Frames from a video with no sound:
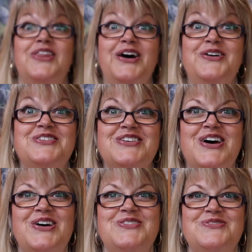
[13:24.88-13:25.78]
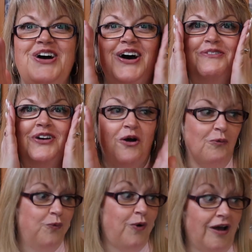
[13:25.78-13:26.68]
are those. Right, we've
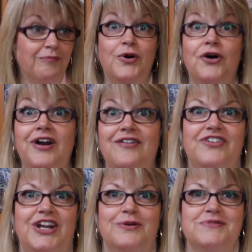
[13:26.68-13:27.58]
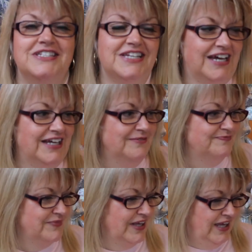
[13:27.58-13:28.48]
got one more envelope today,
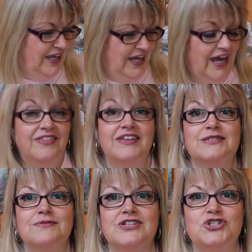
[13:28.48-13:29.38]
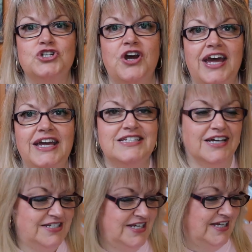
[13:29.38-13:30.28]
and this was a trade
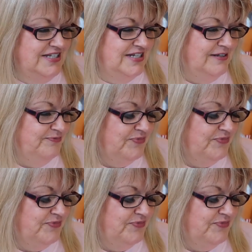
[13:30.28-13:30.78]
I did